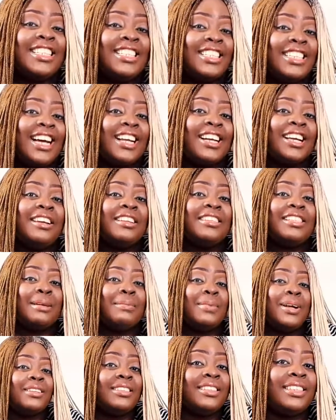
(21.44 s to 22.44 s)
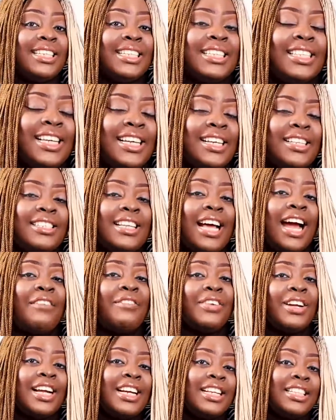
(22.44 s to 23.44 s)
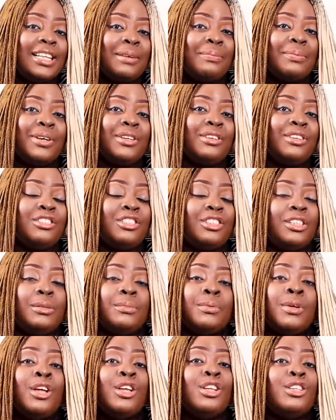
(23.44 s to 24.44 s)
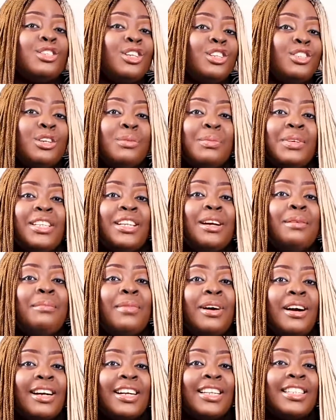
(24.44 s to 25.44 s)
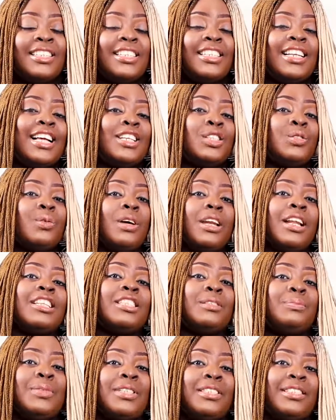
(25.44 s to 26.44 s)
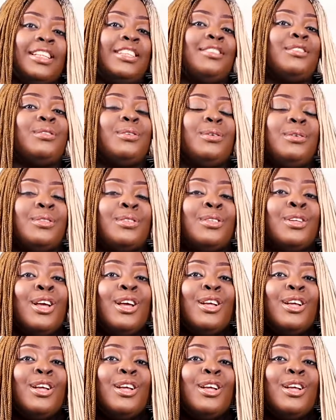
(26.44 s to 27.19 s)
this channel is about three things: African entrepreneurship, social media marketing, as well as business growth.